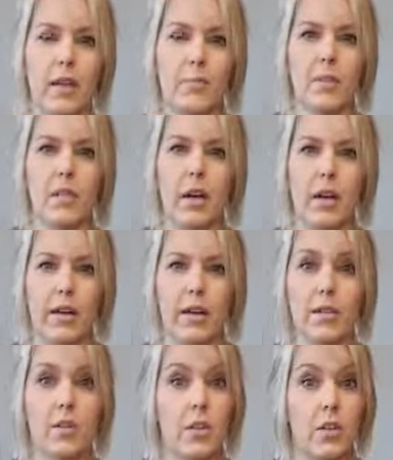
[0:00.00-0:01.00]
I'm sorry,
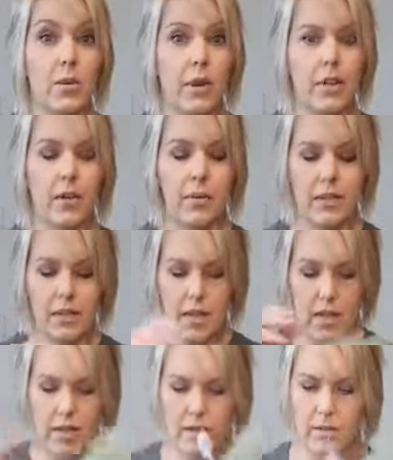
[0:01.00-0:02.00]
it's new. I know it's
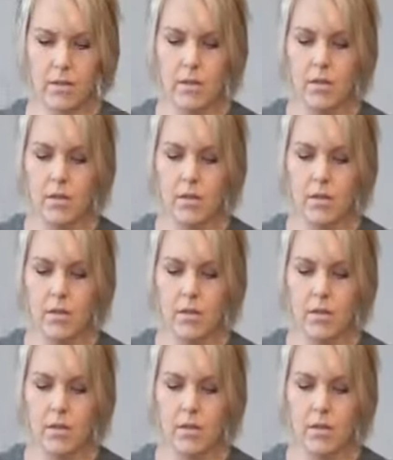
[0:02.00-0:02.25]
in.